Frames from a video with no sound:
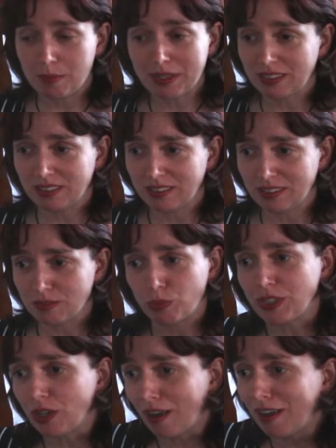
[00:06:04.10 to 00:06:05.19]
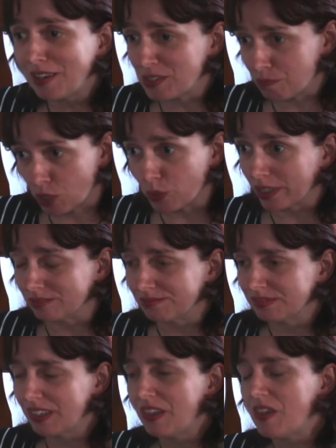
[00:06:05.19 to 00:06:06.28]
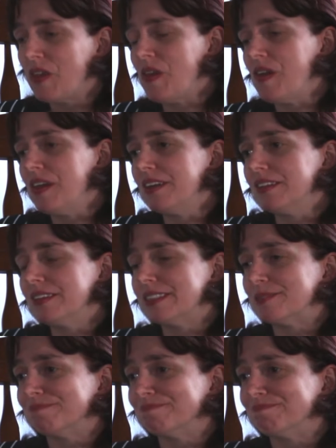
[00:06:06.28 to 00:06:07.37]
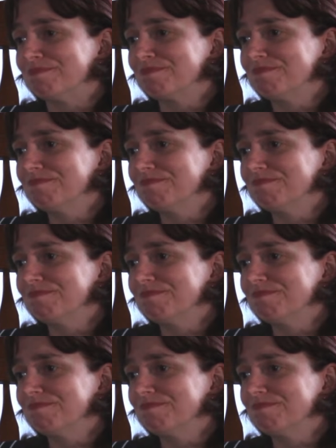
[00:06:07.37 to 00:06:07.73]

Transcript: I mean, when your heart is broken, um,